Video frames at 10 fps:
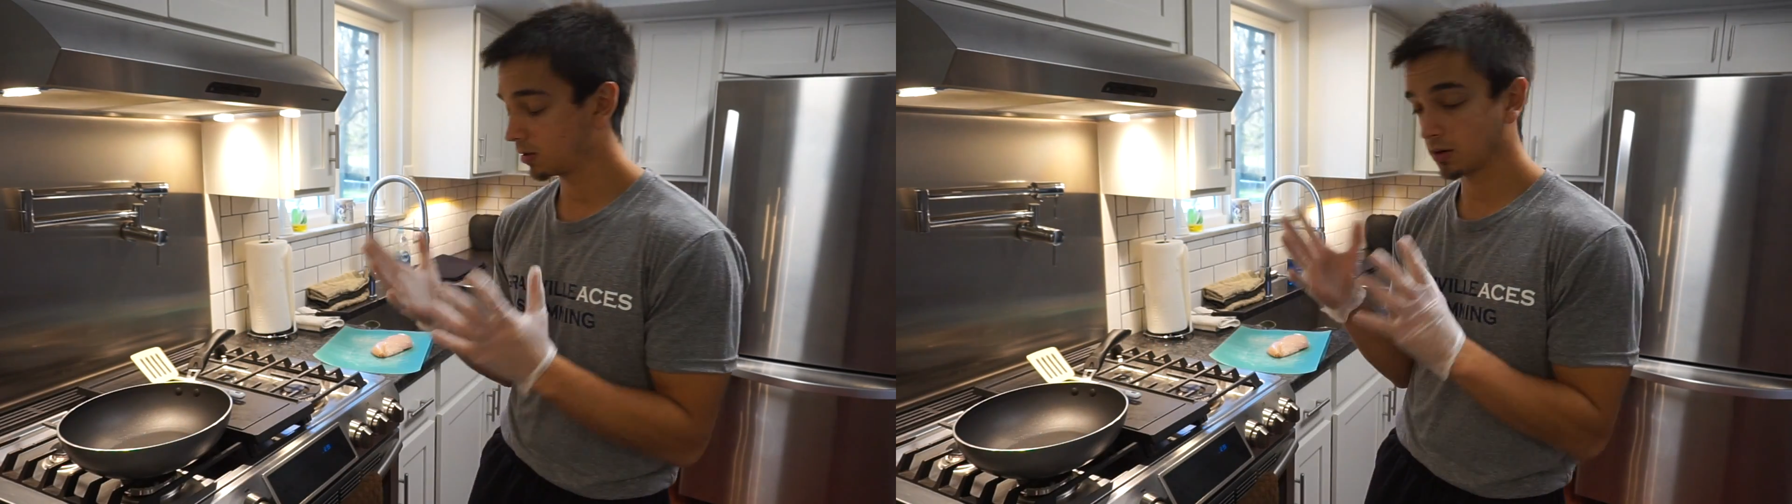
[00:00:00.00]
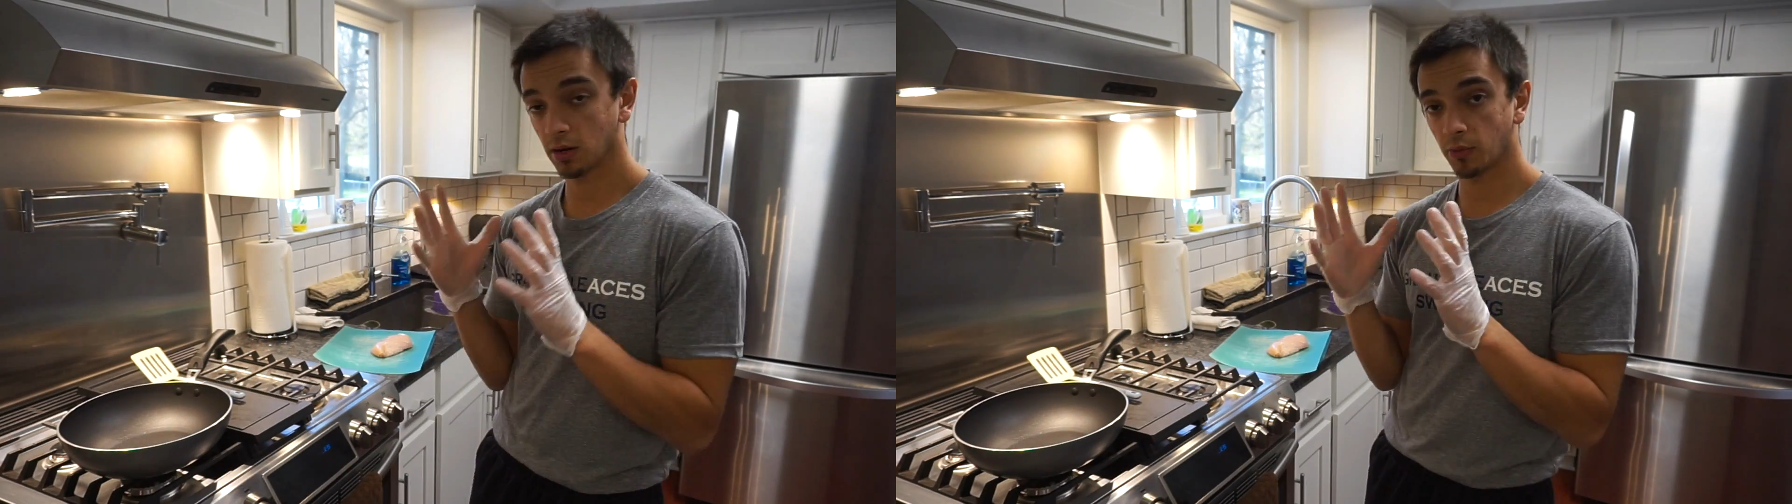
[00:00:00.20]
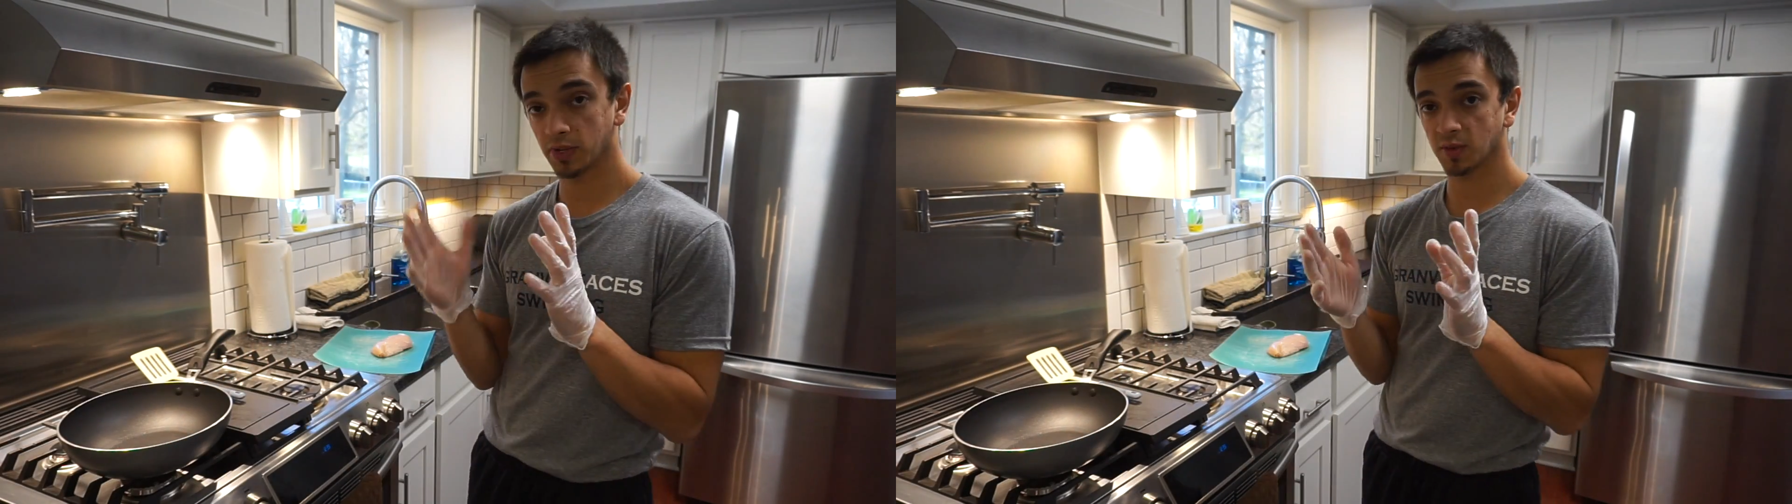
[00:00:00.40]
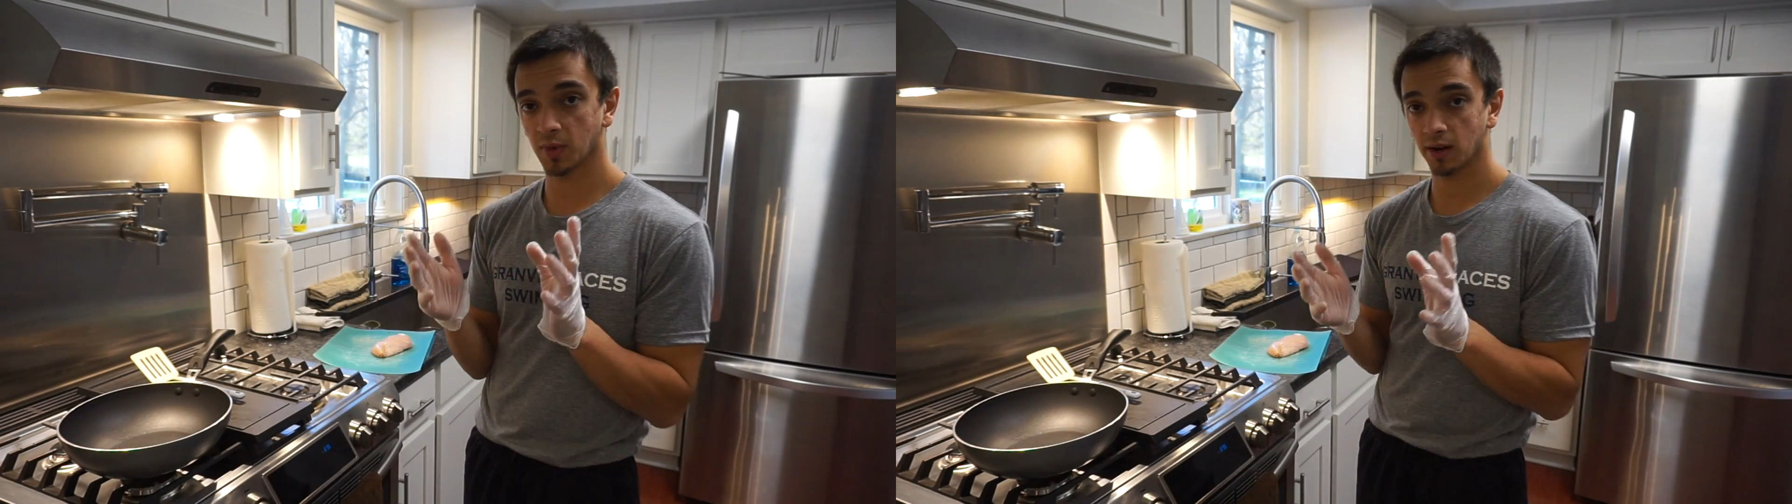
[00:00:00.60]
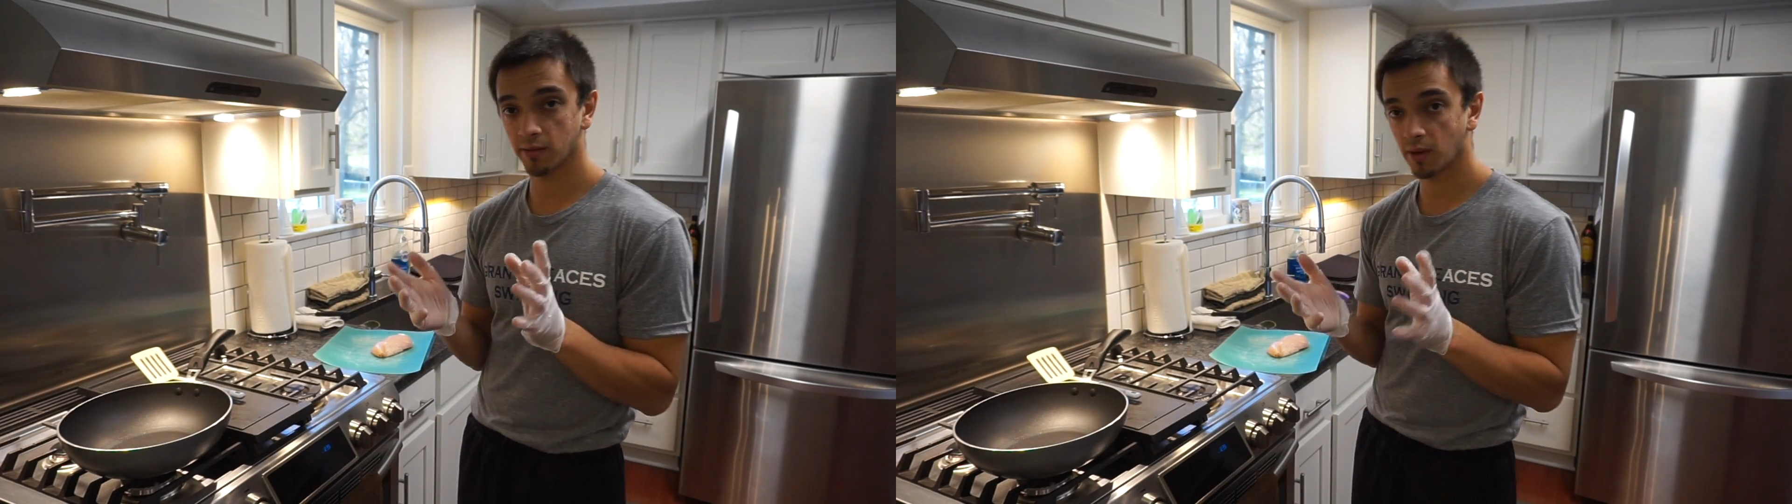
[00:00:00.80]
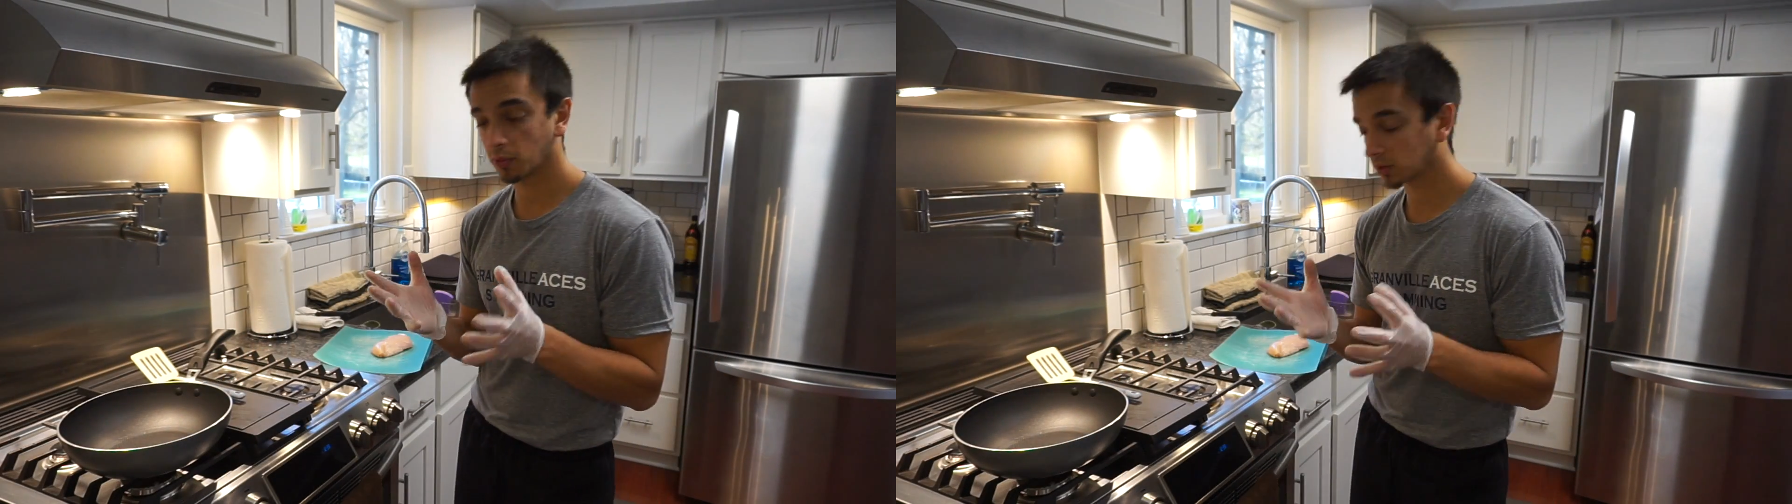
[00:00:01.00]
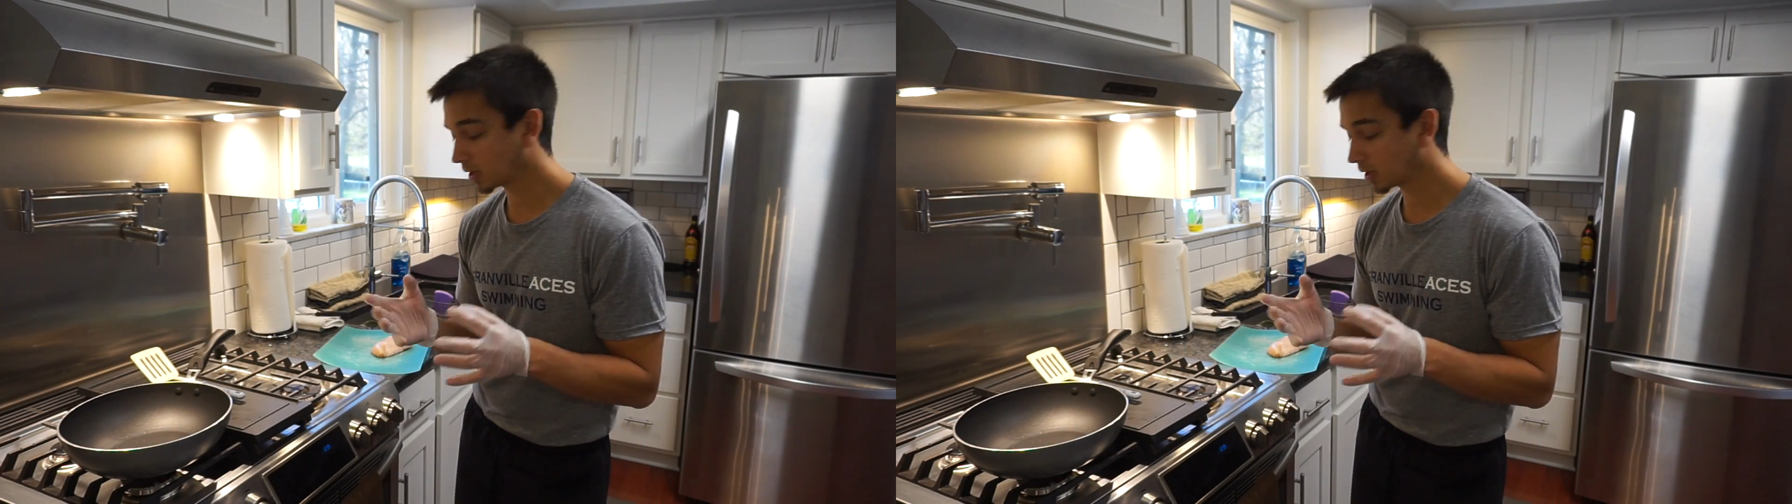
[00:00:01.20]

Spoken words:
you're going to want some kind of rubber